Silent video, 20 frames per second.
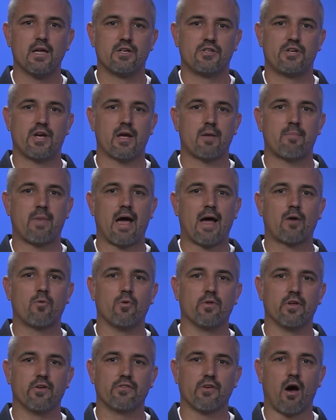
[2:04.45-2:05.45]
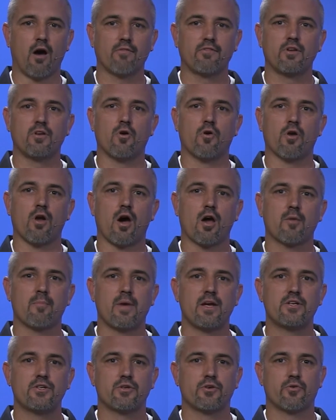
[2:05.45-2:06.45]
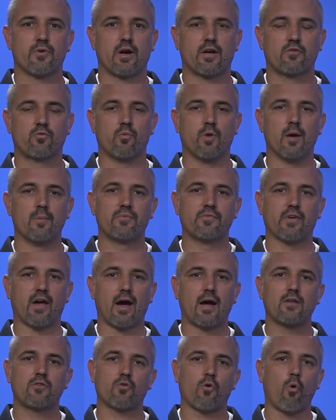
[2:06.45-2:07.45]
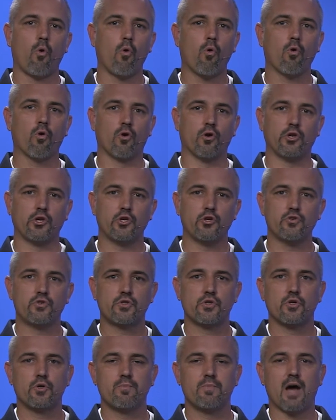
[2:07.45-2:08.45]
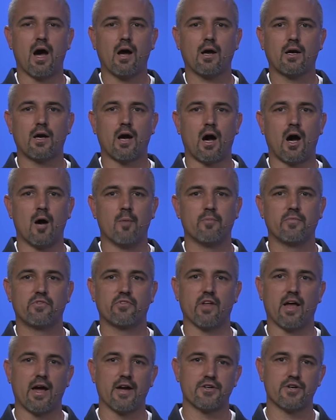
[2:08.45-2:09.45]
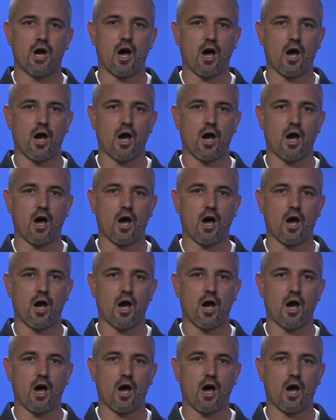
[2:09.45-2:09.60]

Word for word: Check back with us often on Automation Direct's websites or on youtube.com slash